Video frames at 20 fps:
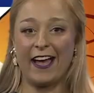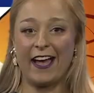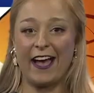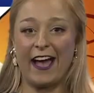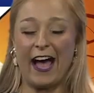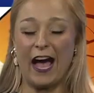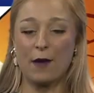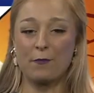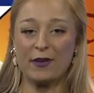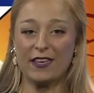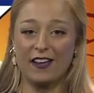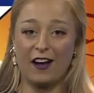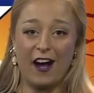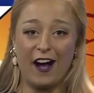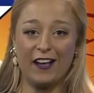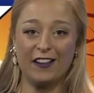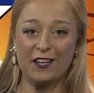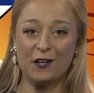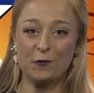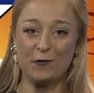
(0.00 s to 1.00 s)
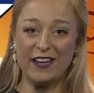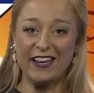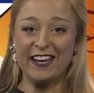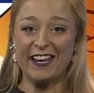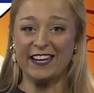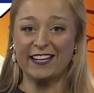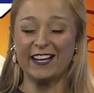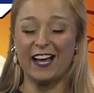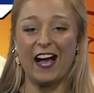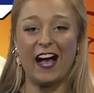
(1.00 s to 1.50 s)
Happy
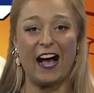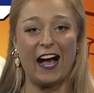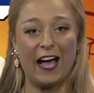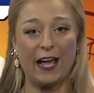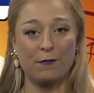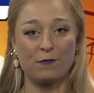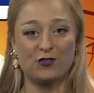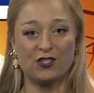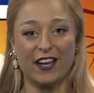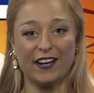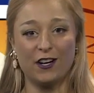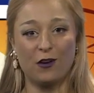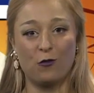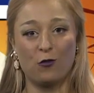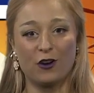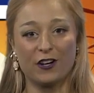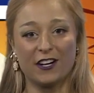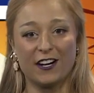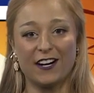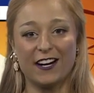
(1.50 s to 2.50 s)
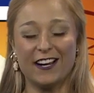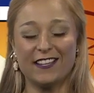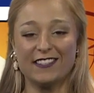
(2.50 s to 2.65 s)
Halloween! I'm Jenna Warner,